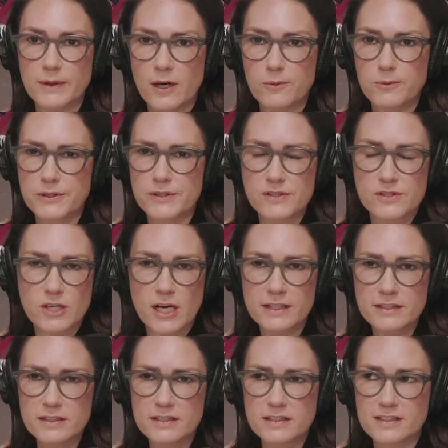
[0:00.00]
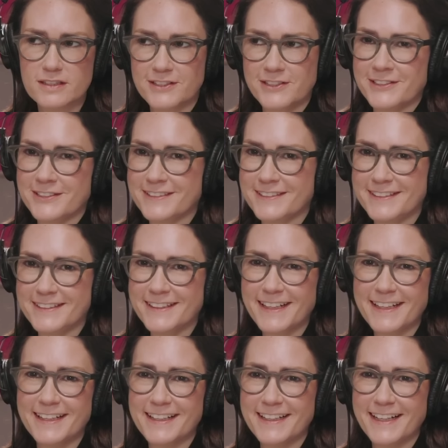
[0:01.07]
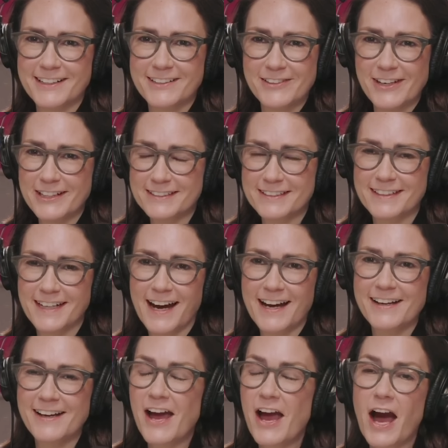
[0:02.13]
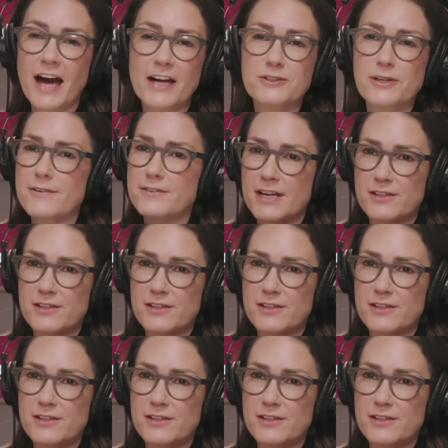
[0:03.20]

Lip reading: we help with the stress in any way? I don't have an